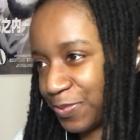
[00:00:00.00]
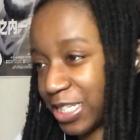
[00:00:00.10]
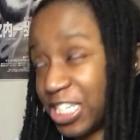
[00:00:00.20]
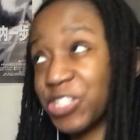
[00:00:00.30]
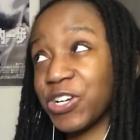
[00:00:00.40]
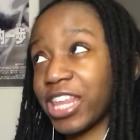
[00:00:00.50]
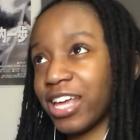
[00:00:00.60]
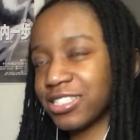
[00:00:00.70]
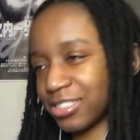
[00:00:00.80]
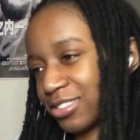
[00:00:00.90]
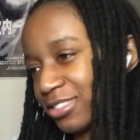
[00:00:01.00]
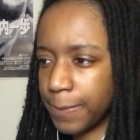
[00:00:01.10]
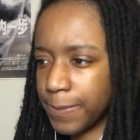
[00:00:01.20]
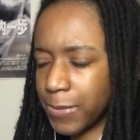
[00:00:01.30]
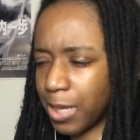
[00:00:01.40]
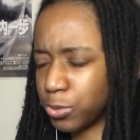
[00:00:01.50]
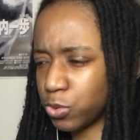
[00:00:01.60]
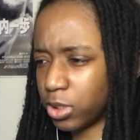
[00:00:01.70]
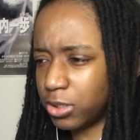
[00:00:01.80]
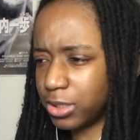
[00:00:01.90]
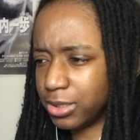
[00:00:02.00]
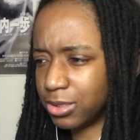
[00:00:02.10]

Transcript: A teacher at that. Episode done.